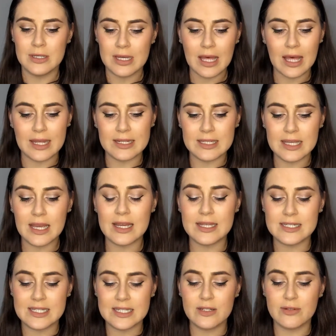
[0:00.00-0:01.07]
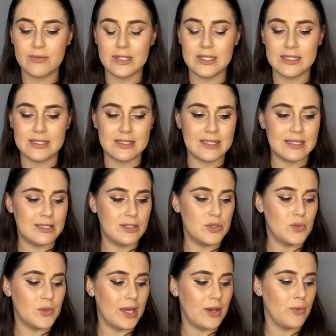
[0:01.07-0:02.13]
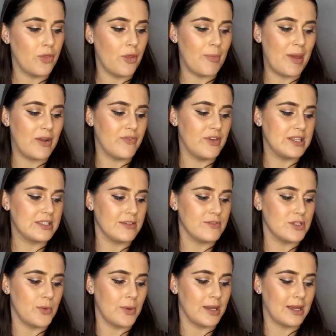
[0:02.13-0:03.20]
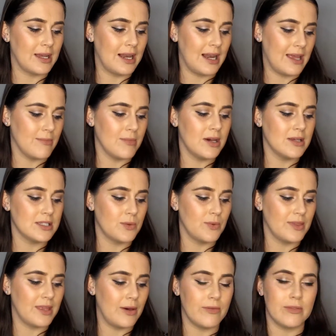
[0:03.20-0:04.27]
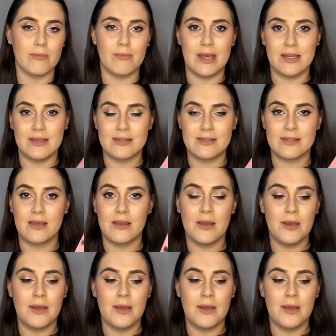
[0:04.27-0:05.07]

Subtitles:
And the idea is you get all the benefits of doing a clay mask without the mess.